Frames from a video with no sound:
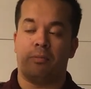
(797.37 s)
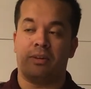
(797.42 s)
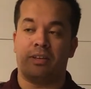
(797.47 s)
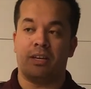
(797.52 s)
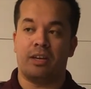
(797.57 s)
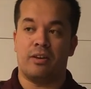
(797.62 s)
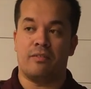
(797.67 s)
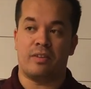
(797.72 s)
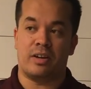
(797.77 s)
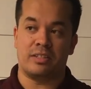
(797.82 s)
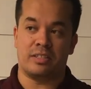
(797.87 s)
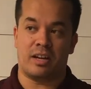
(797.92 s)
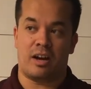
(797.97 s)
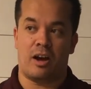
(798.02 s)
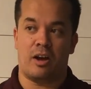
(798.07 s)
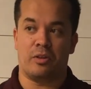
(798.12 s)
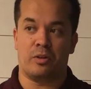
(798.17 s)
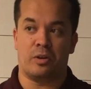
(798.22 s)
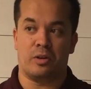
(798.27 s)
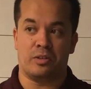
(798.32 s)
give unto
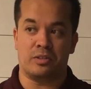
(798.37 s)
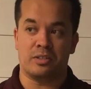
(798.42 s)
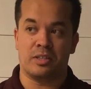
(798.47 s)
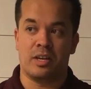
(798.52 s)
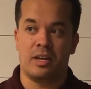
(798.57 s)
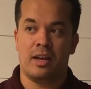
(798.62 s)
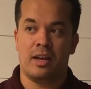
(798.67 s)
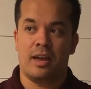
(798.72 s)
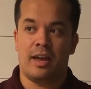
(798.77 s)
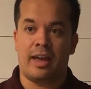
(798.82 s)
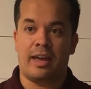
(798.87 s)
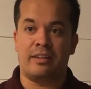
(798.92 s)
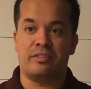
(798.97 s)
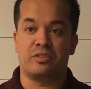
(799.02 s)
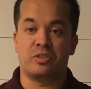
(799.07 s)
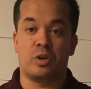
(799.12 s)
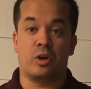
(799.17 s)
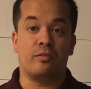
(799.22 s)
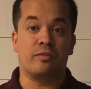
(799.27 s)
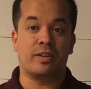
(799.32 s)
others and
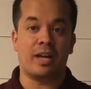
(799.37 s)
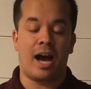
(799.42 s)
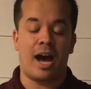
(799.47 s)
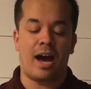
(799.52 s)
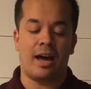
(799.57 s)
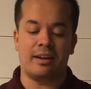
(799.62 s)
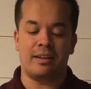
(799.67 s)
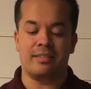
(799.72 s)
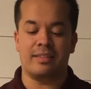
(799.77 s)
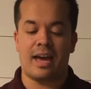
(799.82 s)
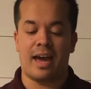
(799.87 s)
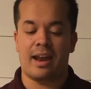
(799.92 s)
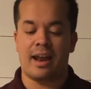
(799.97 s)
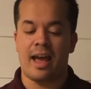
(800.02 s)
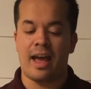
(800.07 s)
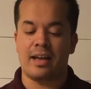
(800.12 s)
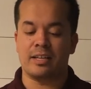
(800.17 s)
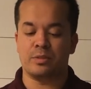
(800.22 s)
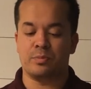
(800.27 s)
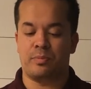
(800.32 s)
serve God in that
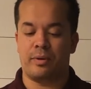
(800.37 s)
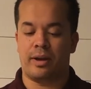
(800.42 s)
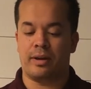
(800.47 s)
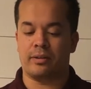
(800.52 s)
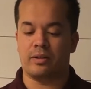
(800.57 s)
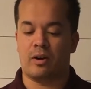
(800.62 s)
aspect.